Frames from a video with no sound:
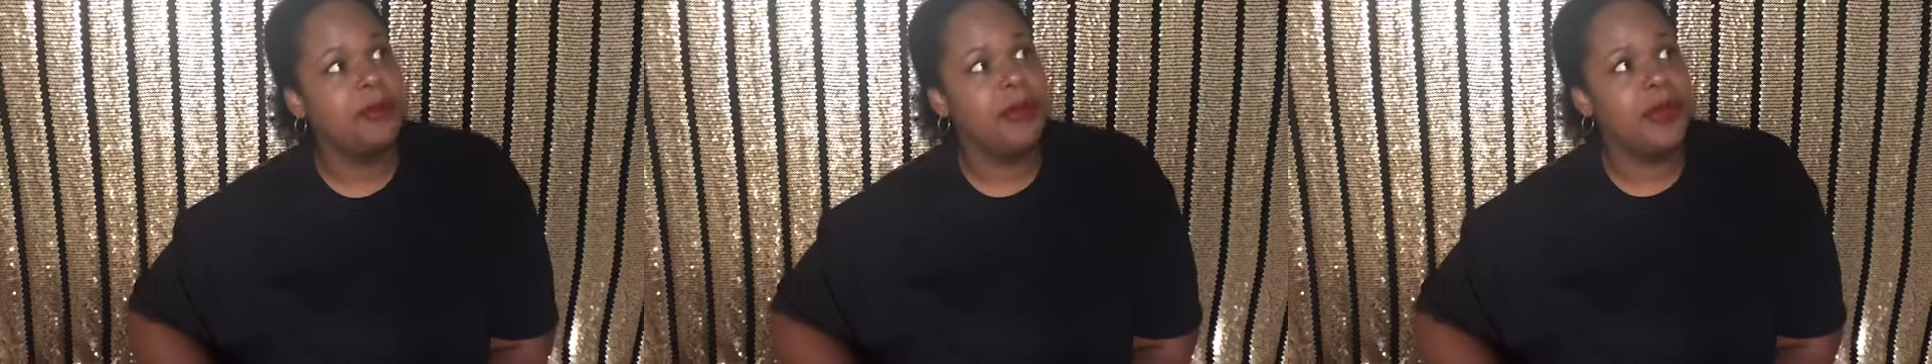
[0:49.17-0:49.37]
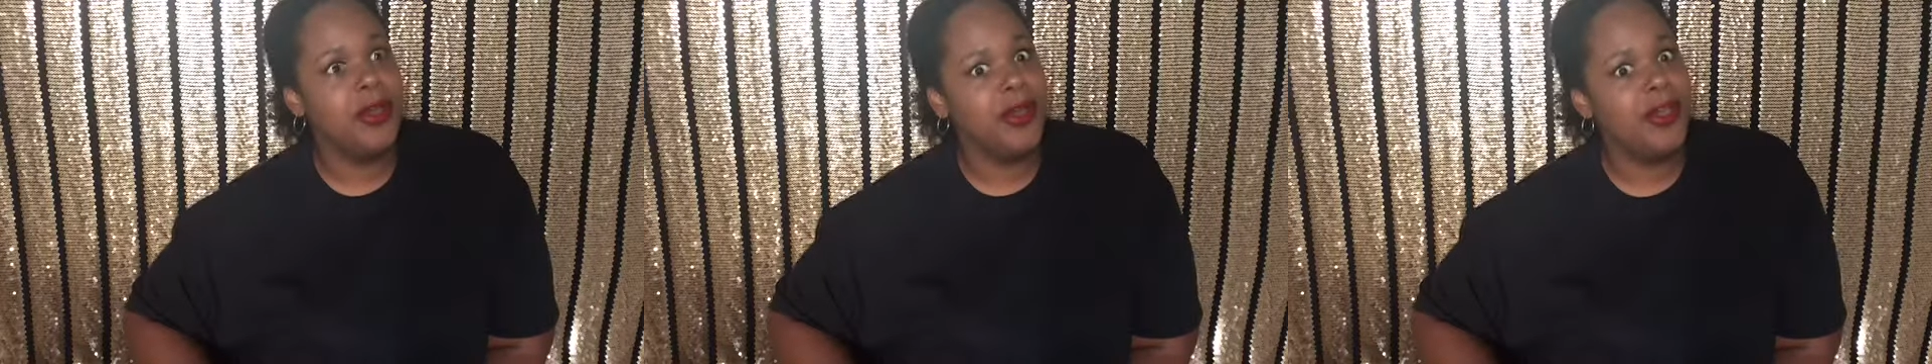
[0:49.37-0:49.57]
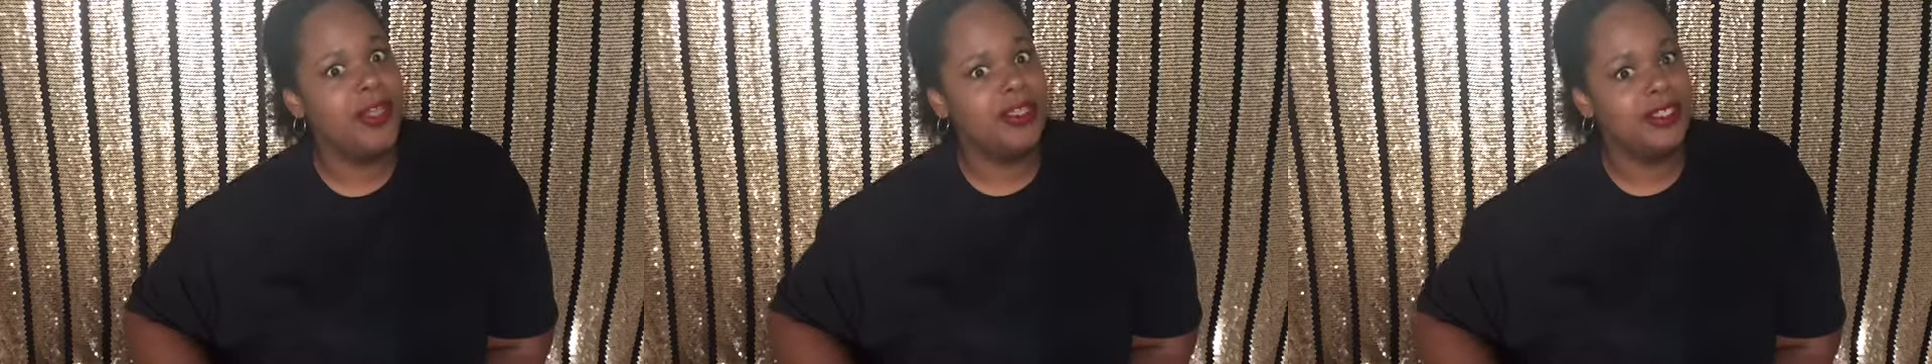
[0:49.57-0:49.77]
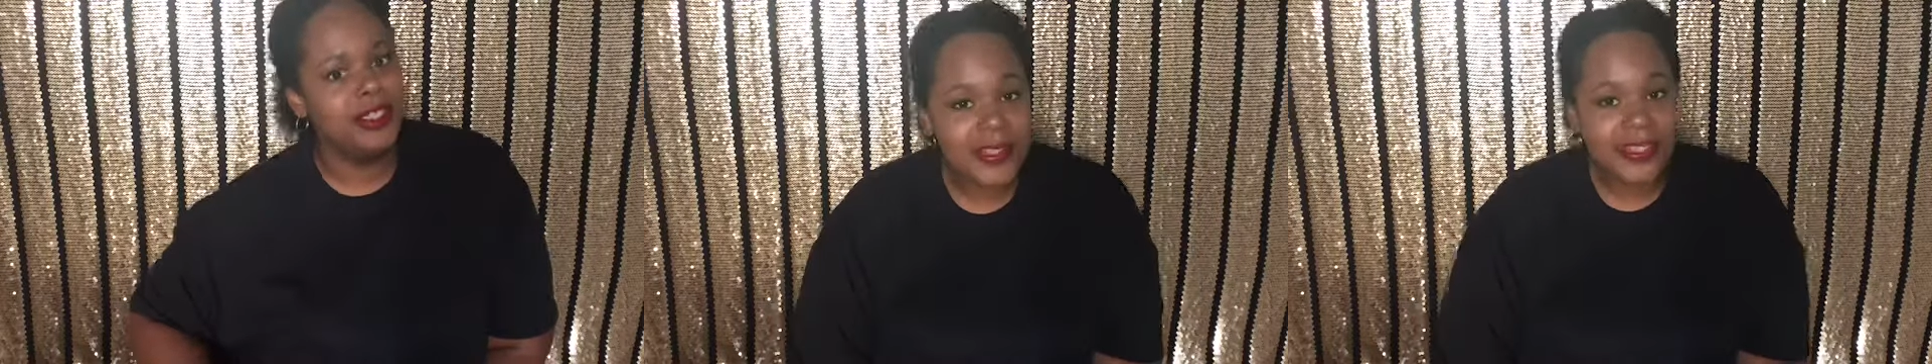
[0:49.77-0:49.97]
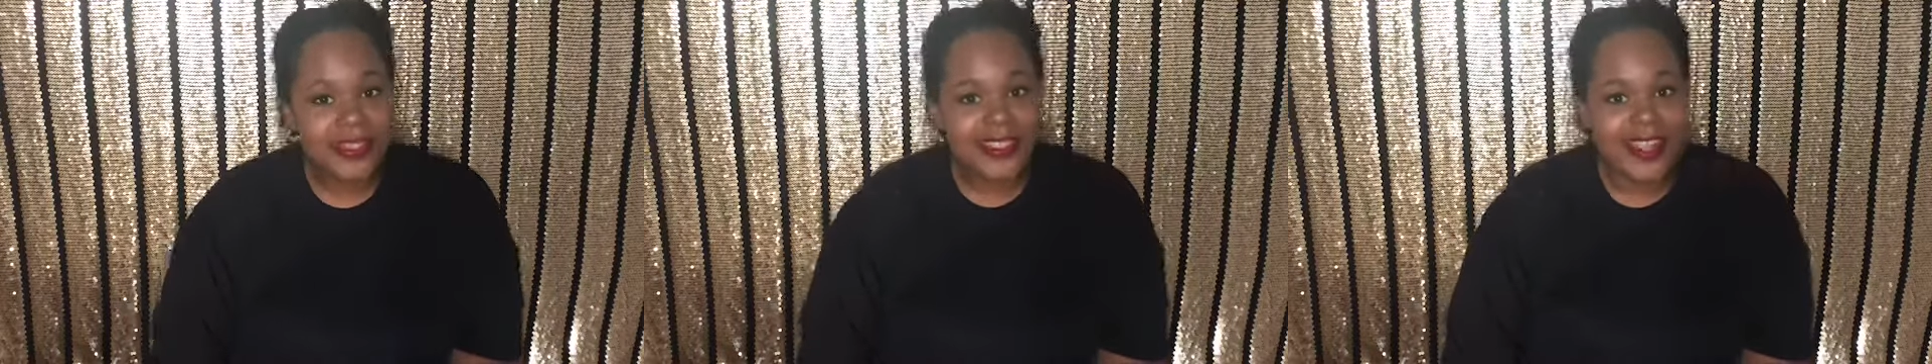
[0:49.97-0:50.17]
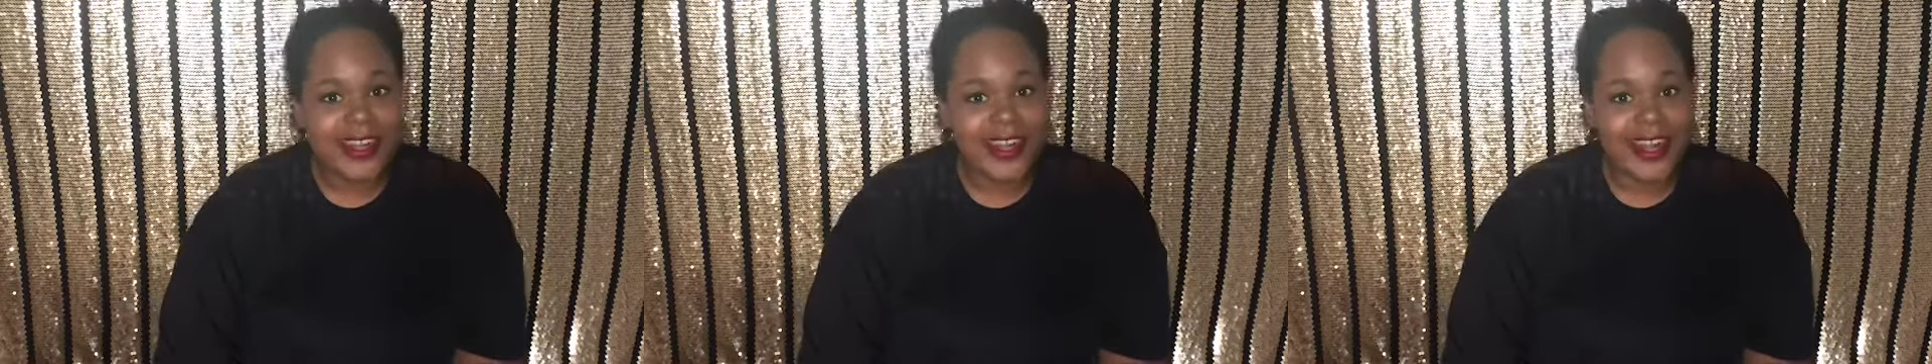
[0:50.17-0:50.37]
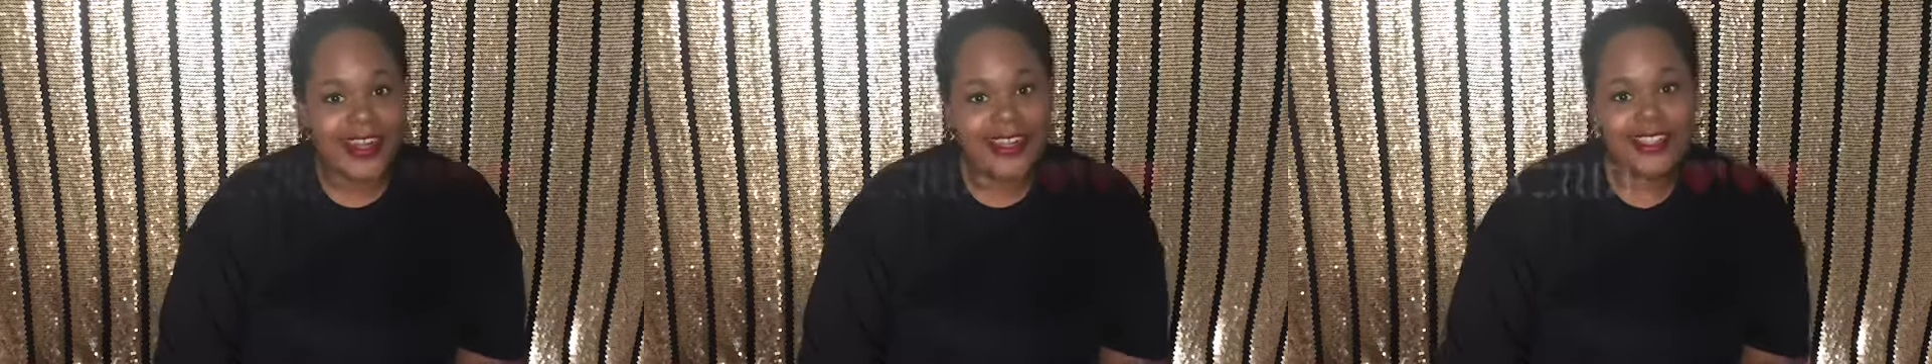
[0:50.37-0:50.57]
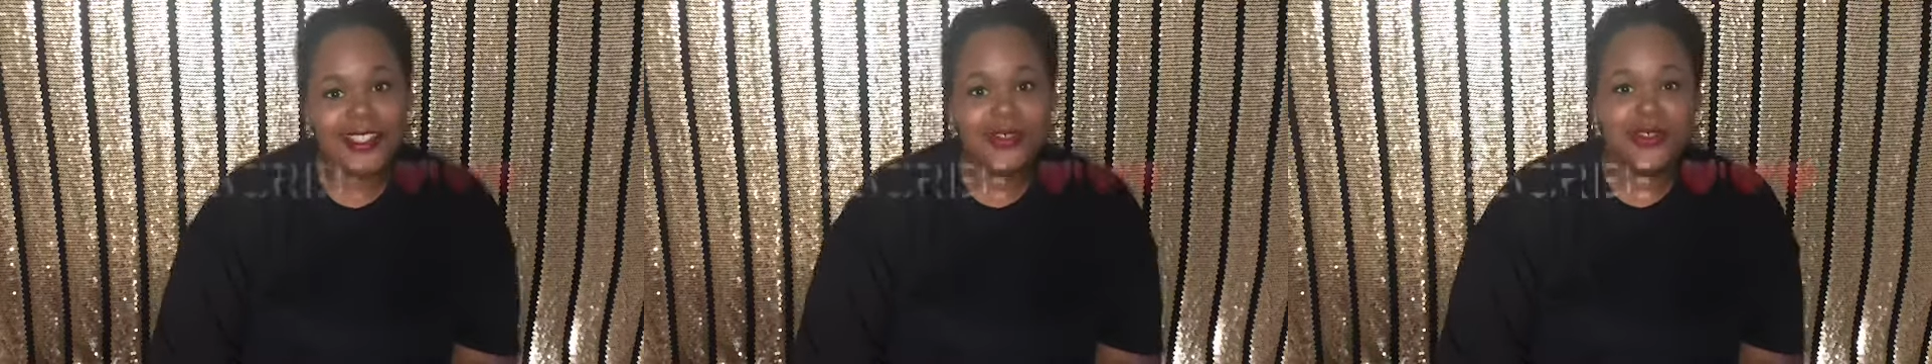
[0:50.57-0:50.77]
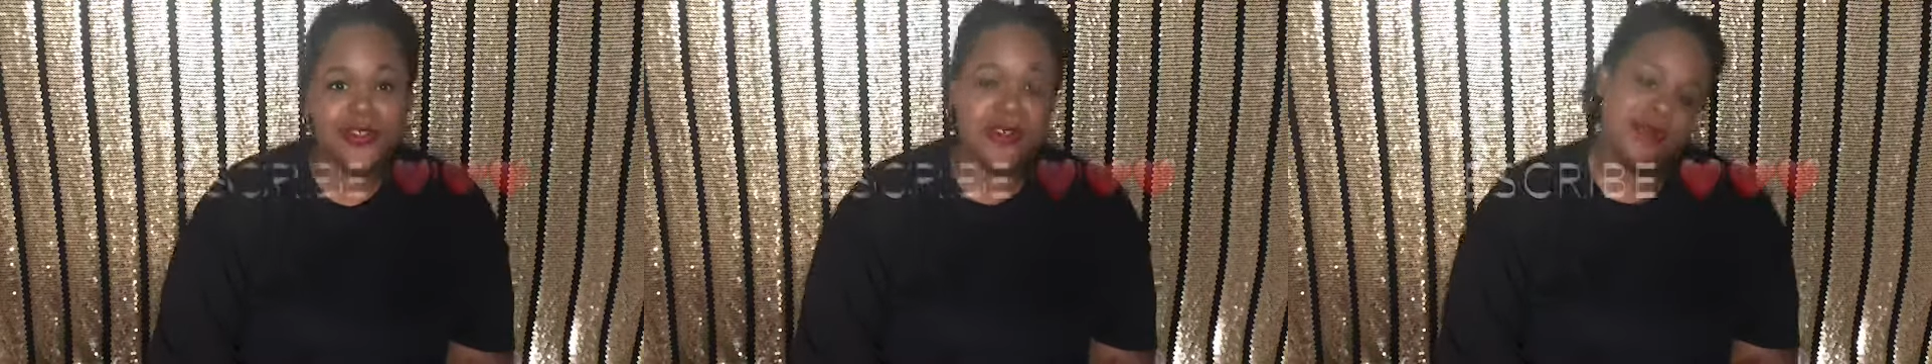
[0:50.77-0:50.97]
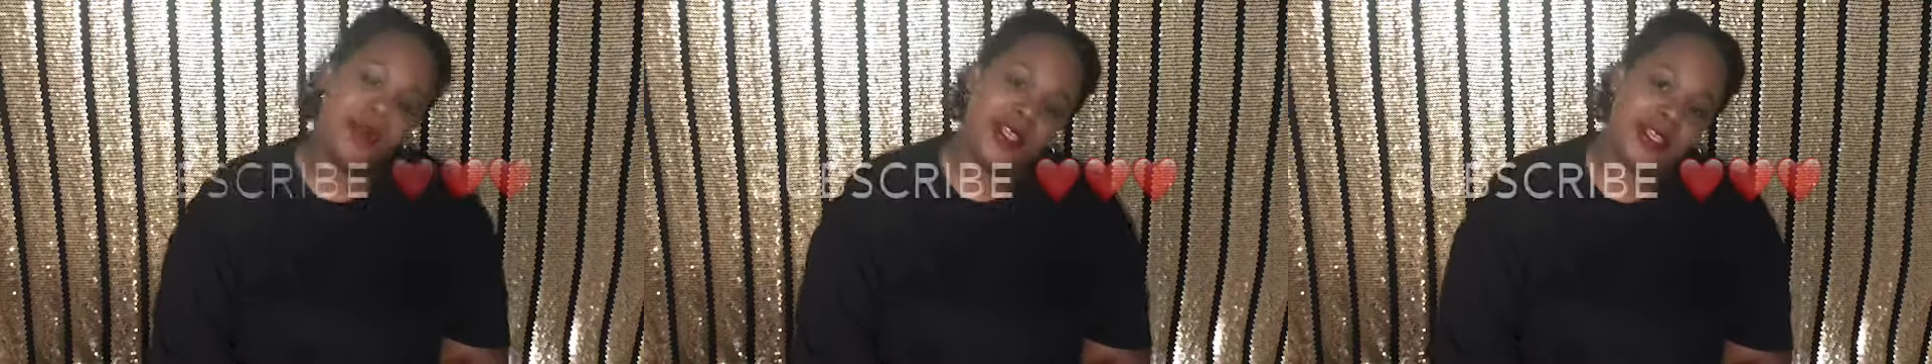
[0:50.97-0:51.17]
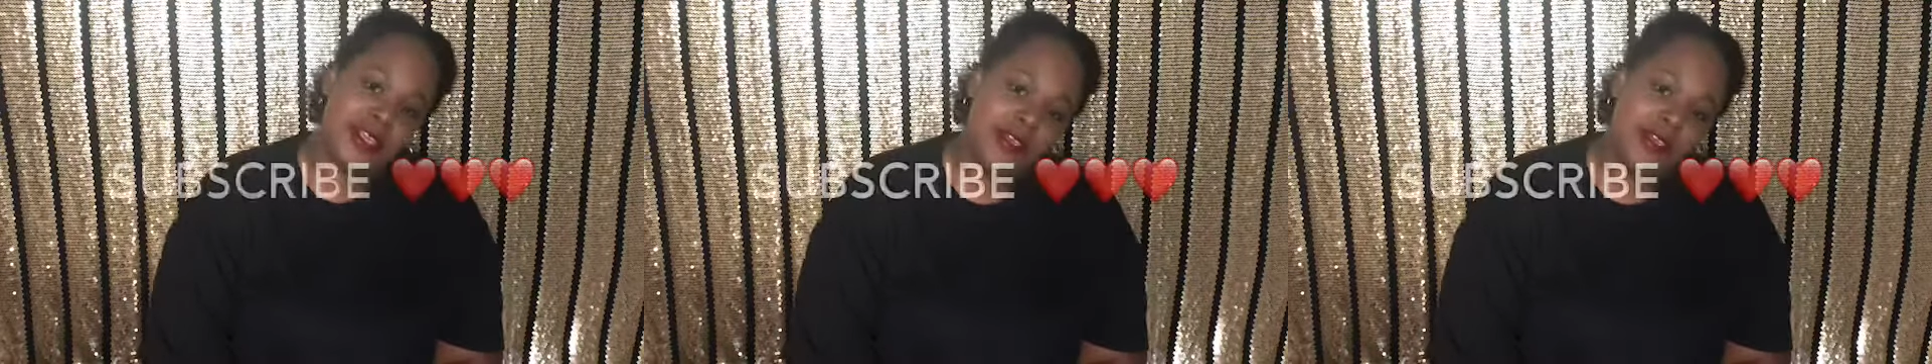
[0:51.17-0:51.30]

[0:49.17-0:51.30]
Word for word: But to get started, I need you to do me